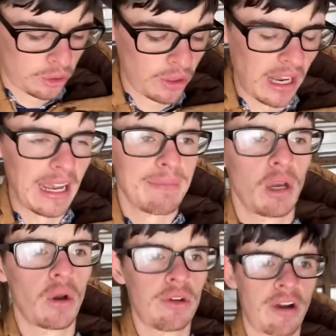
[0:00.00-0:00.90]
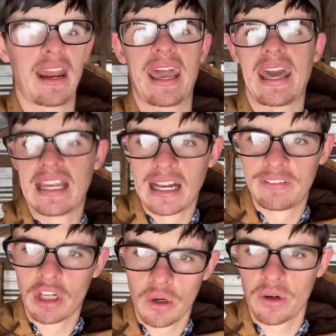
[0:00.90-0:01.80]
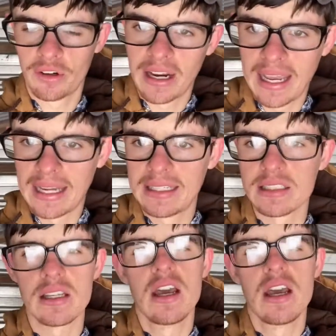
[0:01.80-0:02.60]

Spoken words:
I am the only red hat. You know, if you know what a red hat is